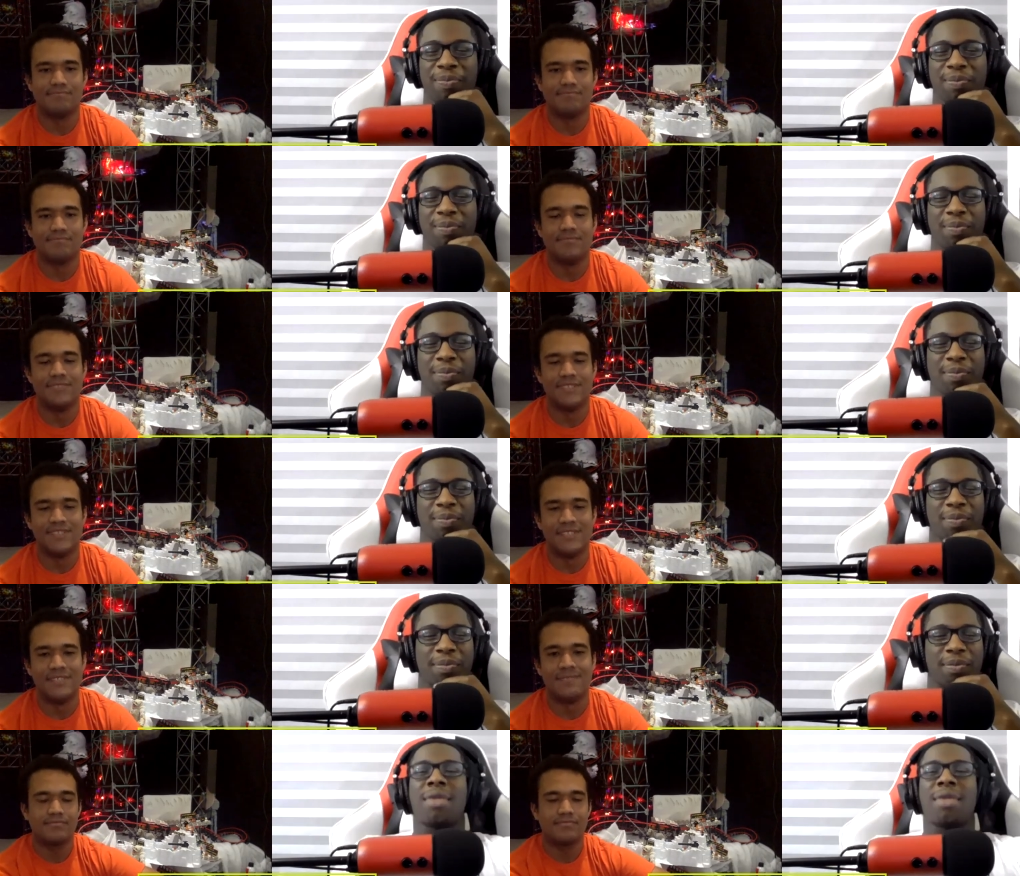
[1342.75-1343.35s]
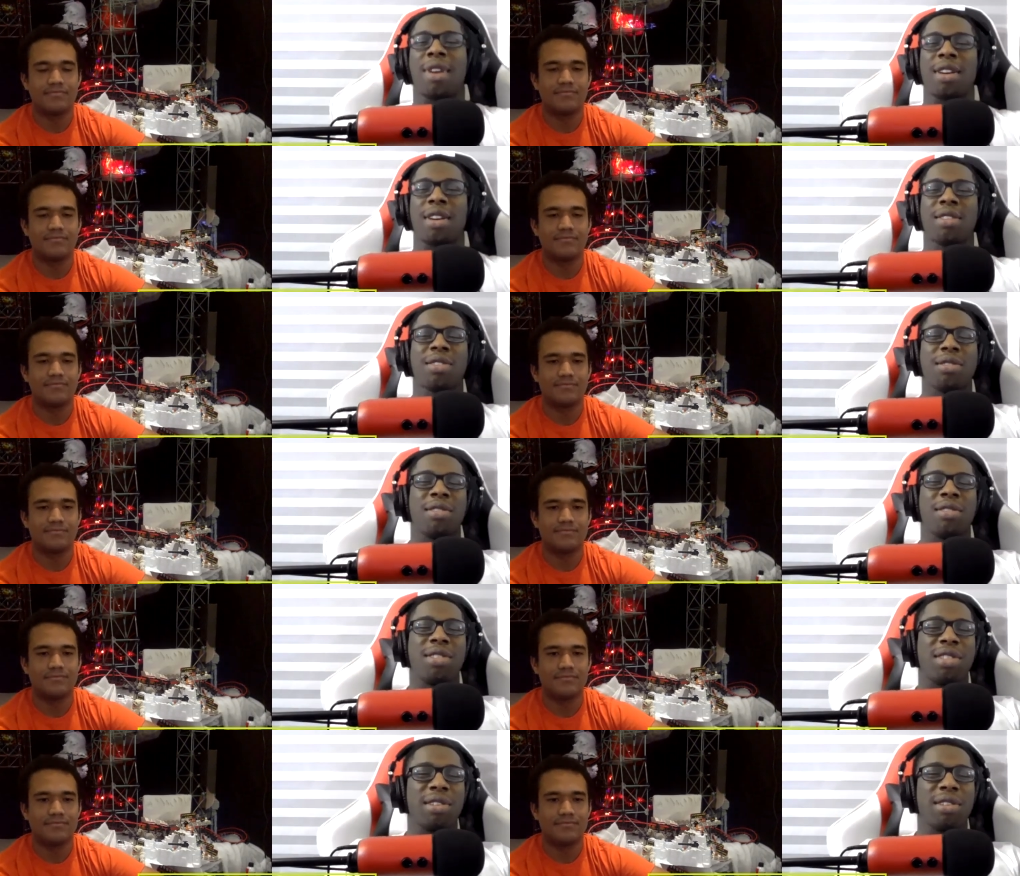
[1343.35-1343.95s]
Speaker 1: Yeah. All right. So
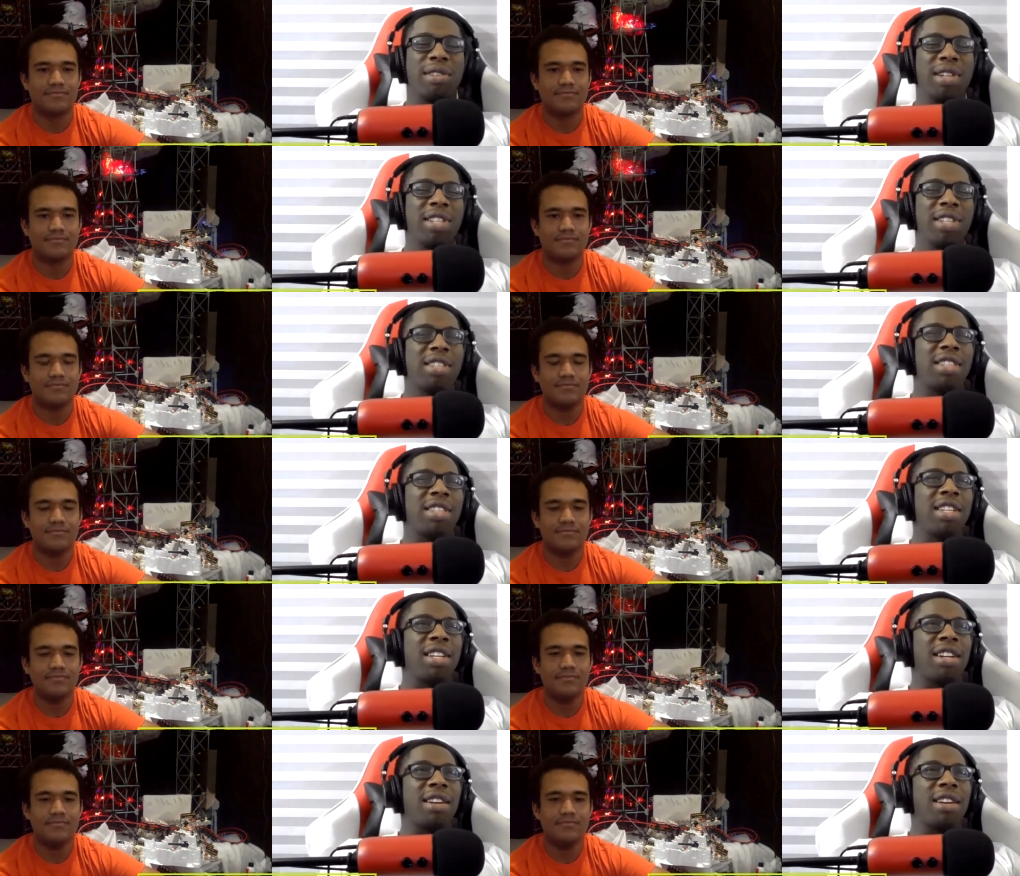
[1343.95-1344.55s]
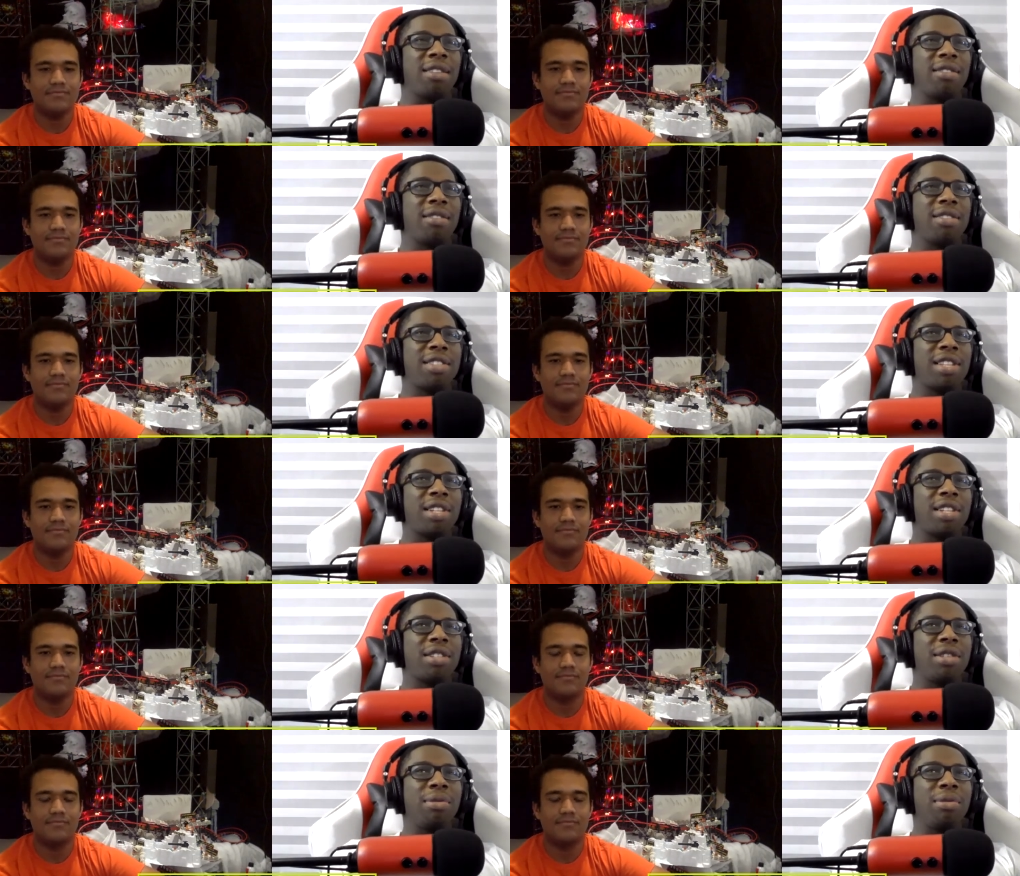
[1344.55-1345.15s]
is there anything else
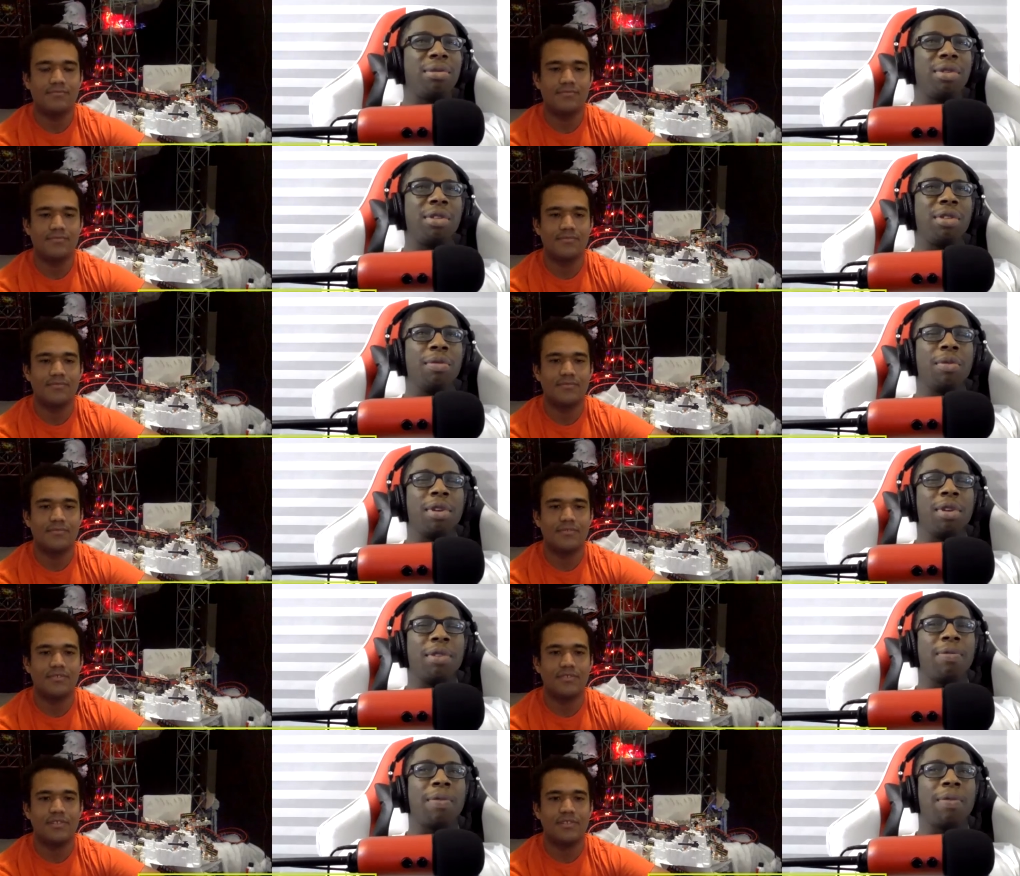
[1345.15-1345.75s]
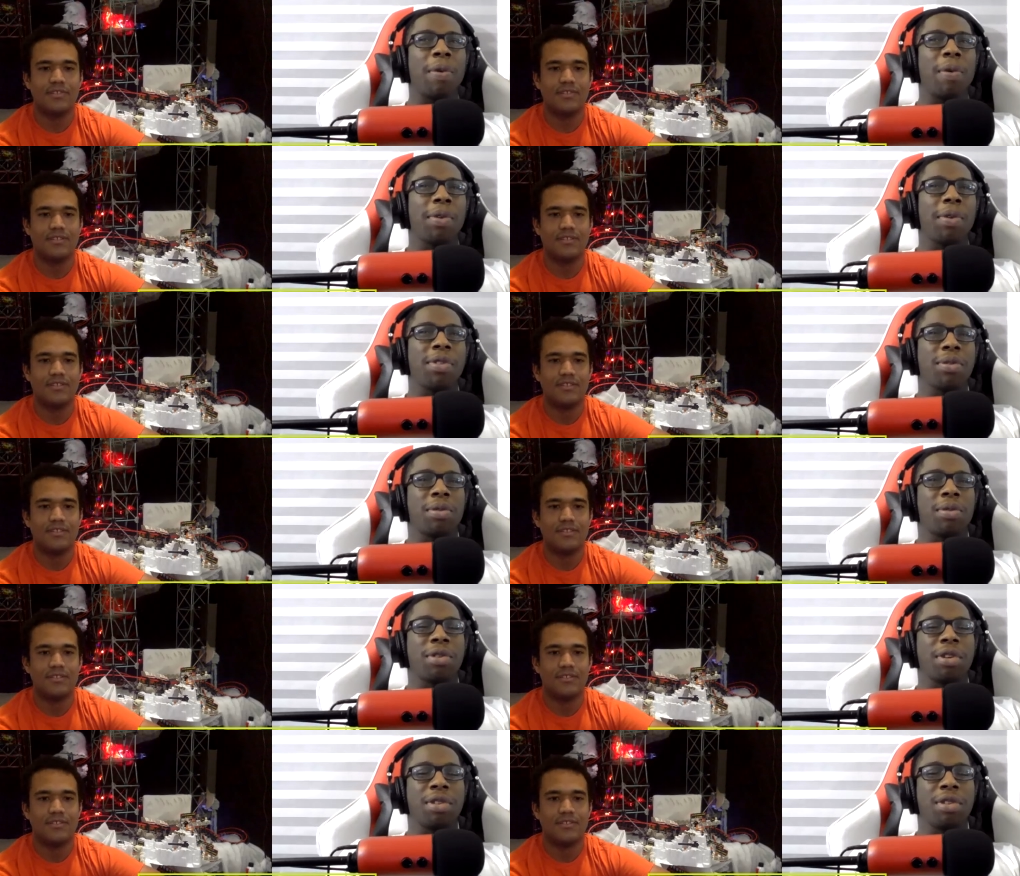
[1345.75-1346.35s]
that you really want to focus
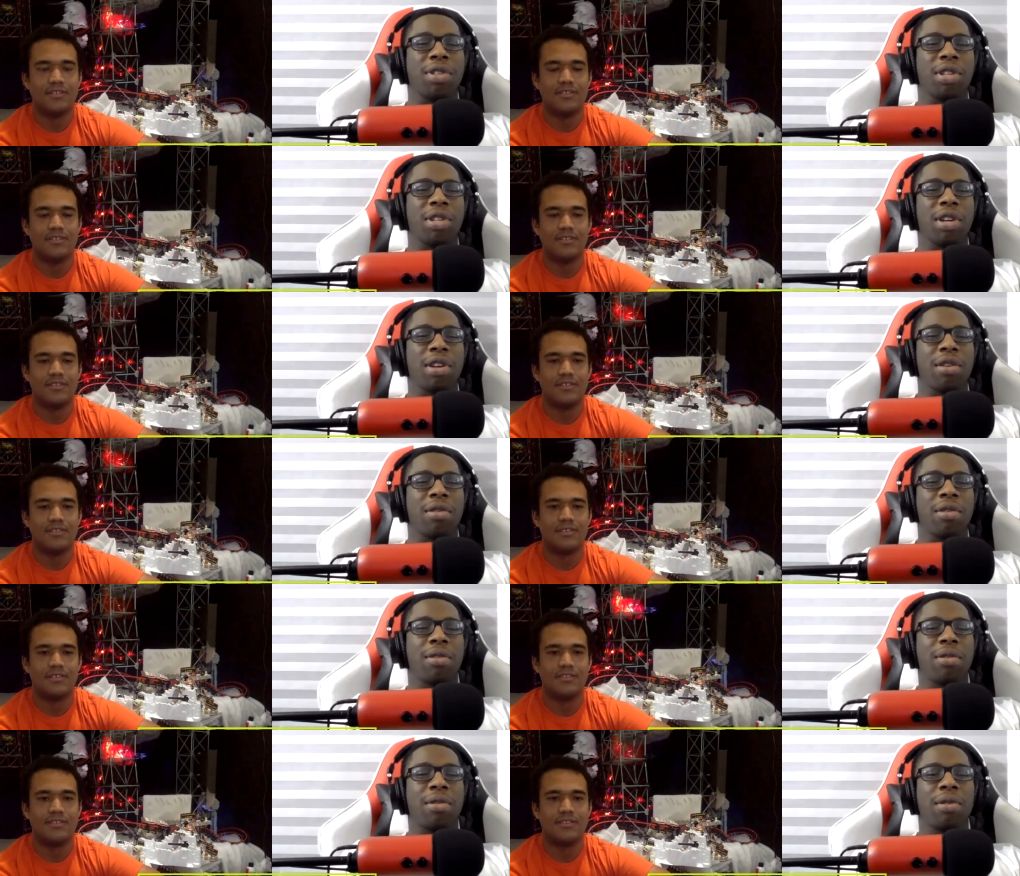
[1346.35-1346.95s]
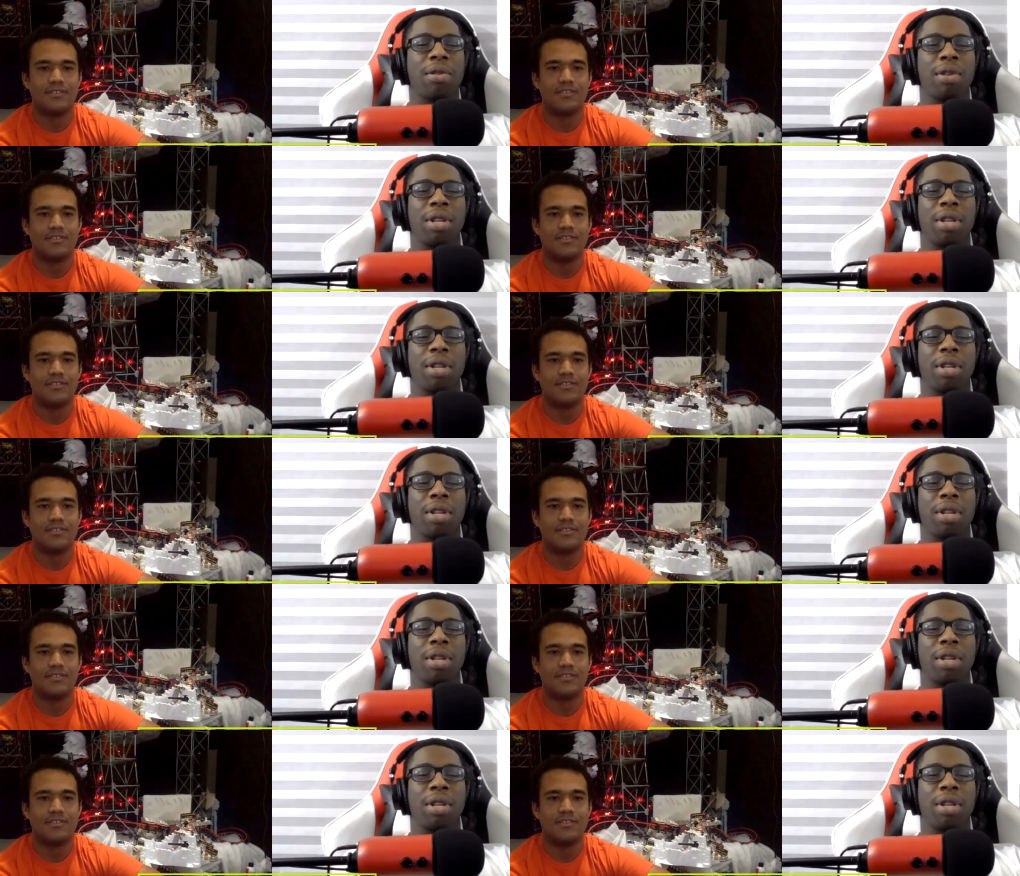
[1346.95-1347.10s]
on your channel,